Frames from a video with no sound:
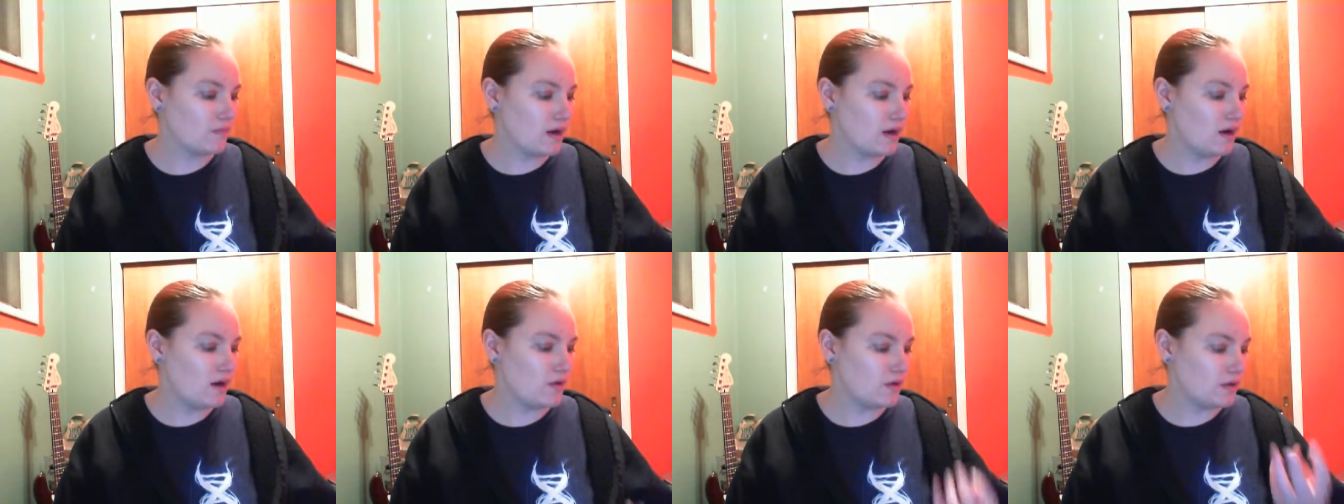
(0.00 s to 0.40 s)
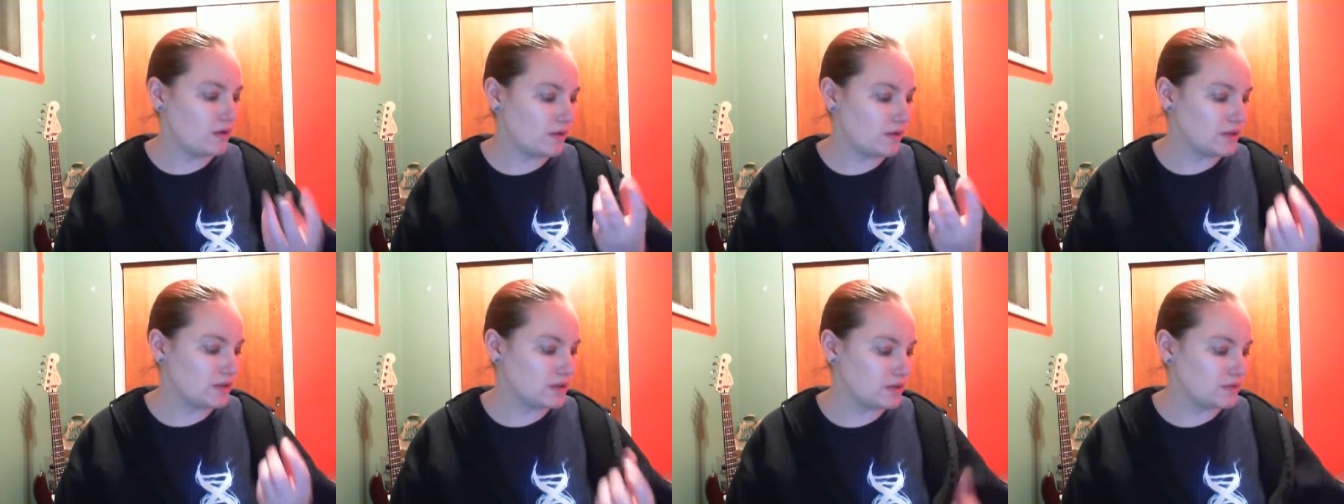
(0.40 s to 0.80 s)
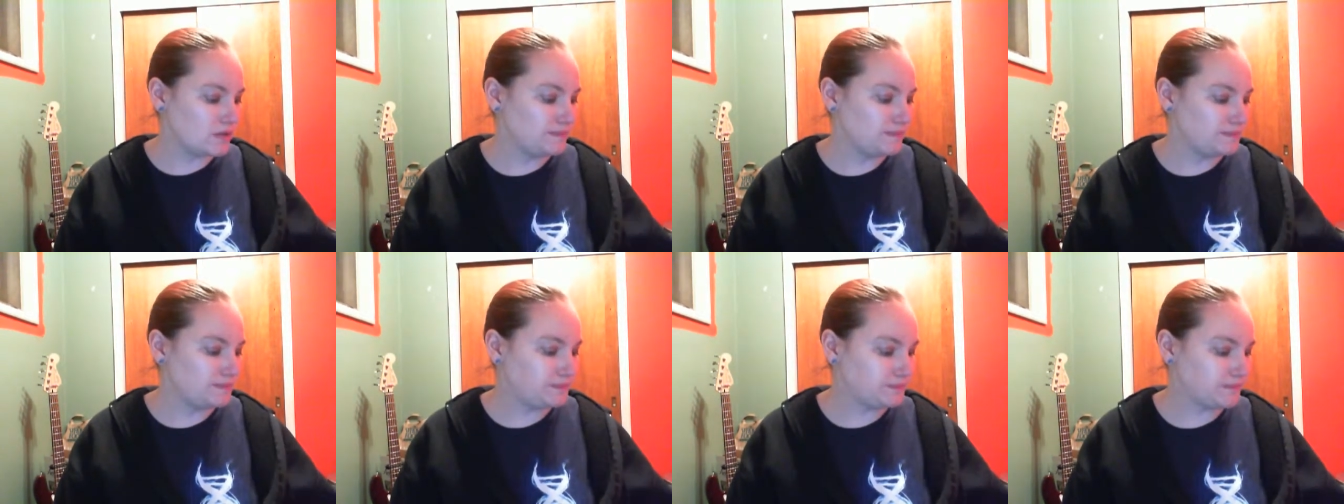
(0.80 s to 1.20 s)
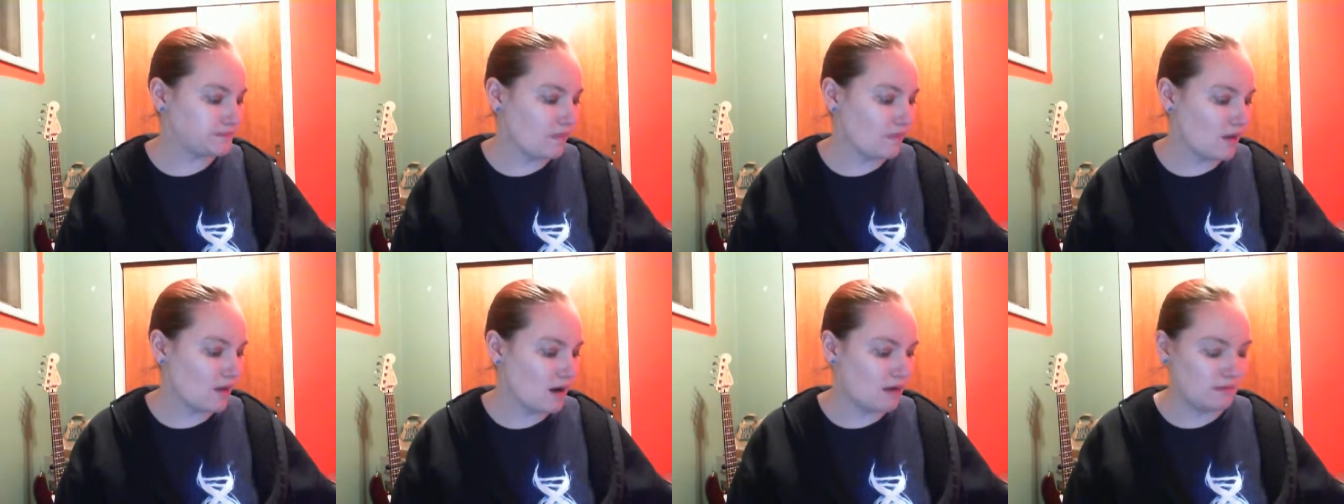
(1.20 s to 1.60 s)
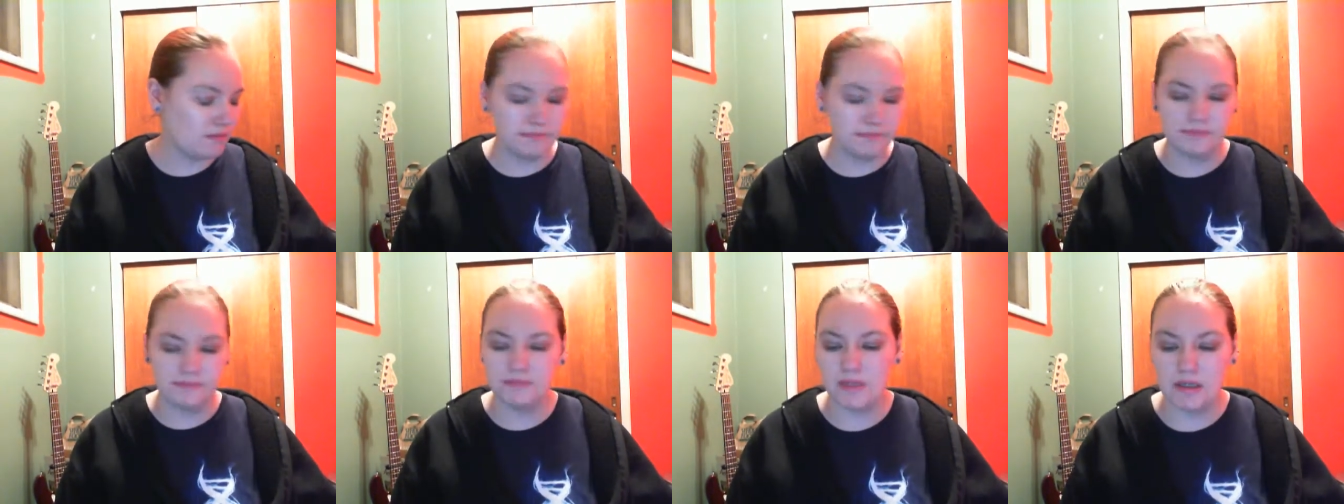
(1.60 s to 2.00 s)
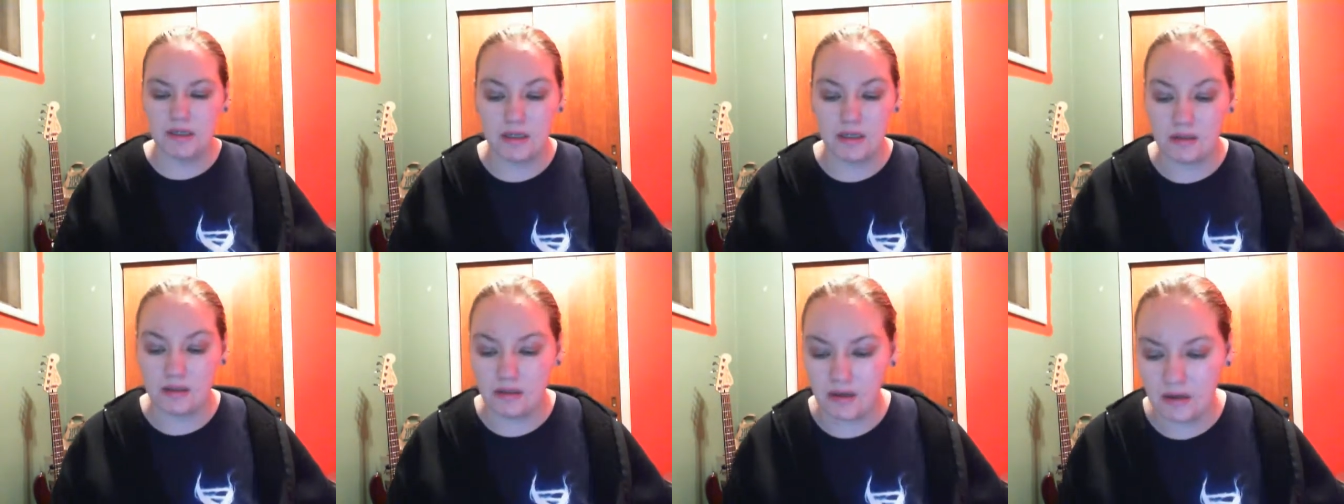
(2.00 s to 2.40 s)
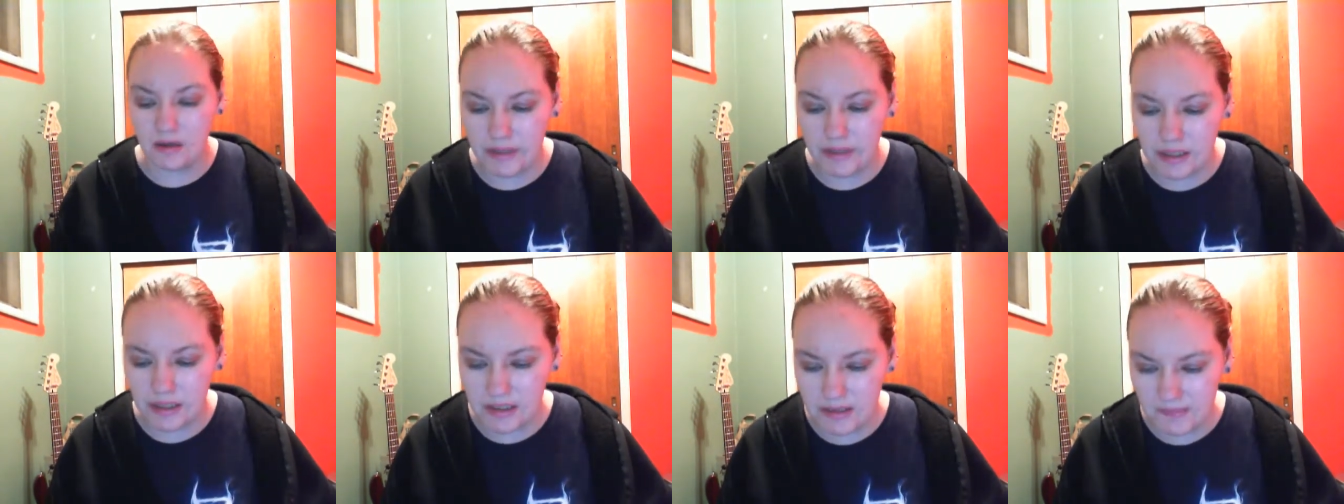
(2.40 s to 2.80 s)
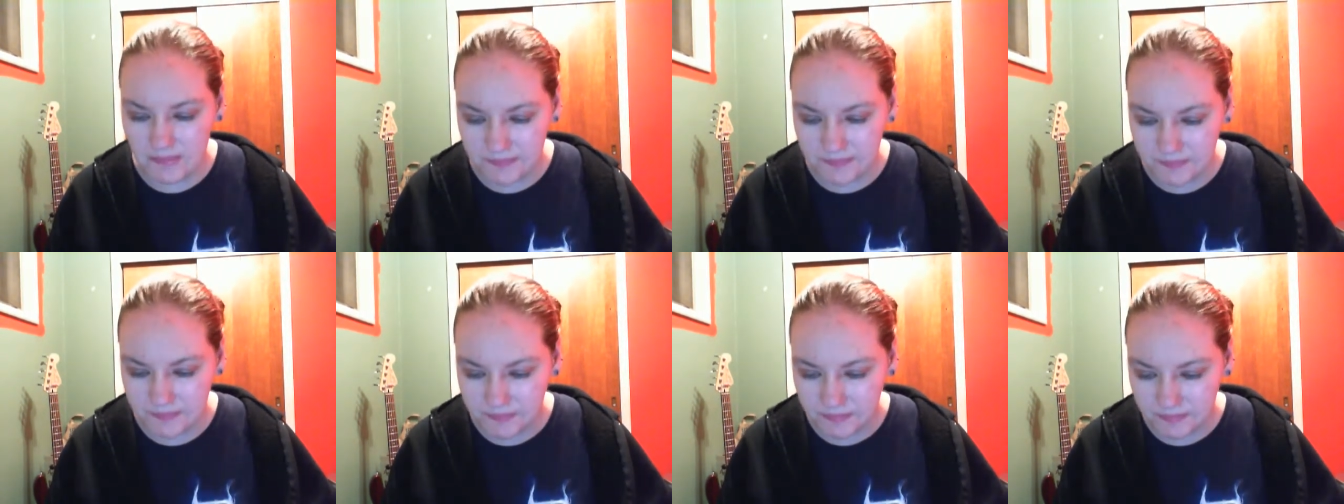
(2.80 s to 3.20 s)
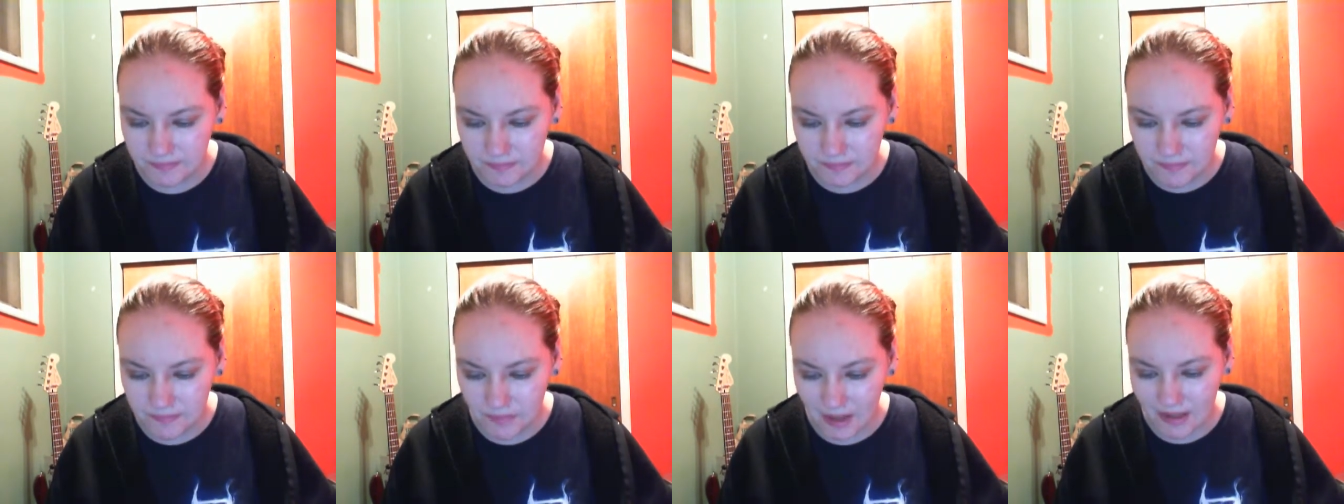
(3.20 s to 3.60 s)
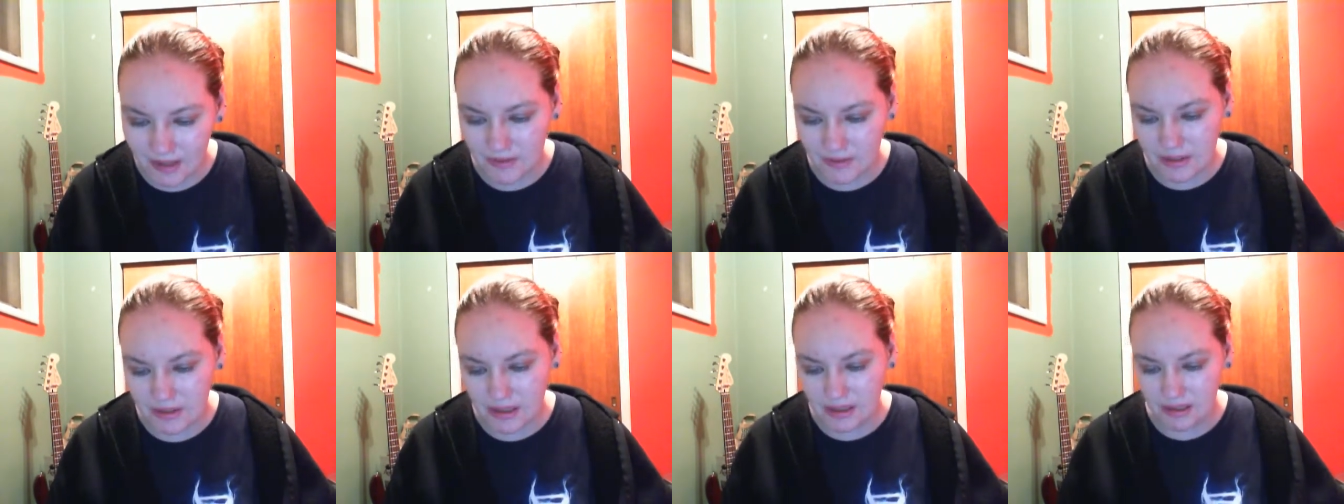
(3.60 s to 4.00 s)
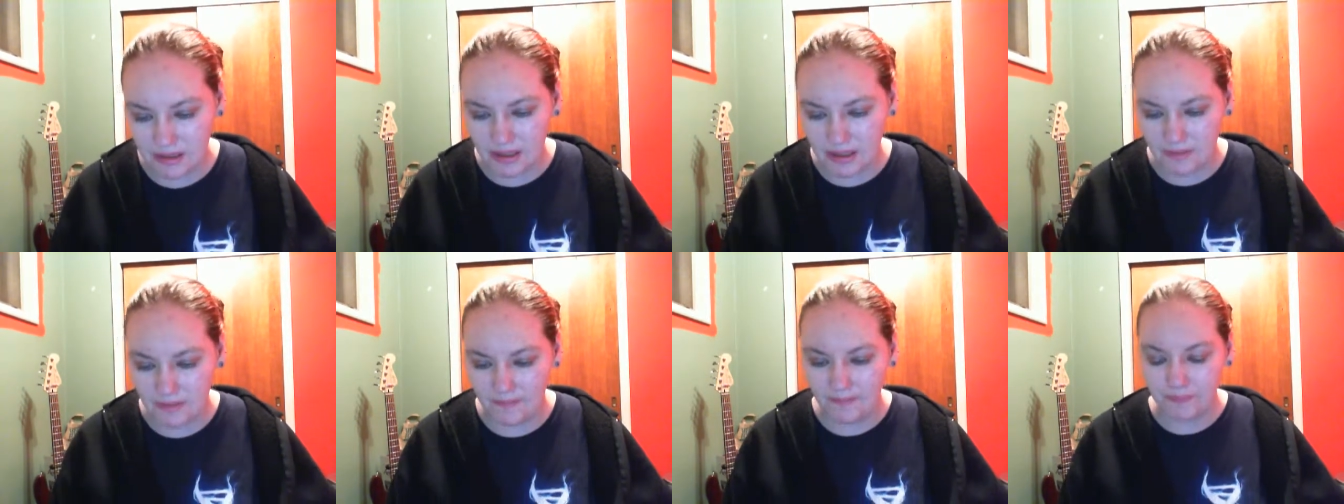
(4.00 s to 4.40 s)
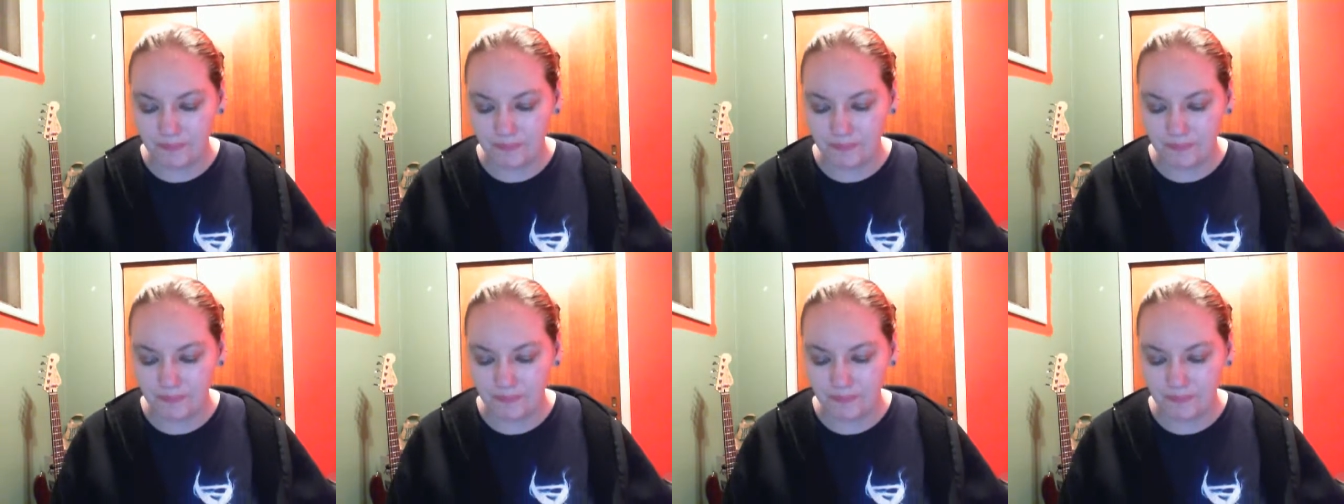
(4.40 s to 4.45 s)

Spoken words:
coated ones that you get at the holidays. That's what it tastes like.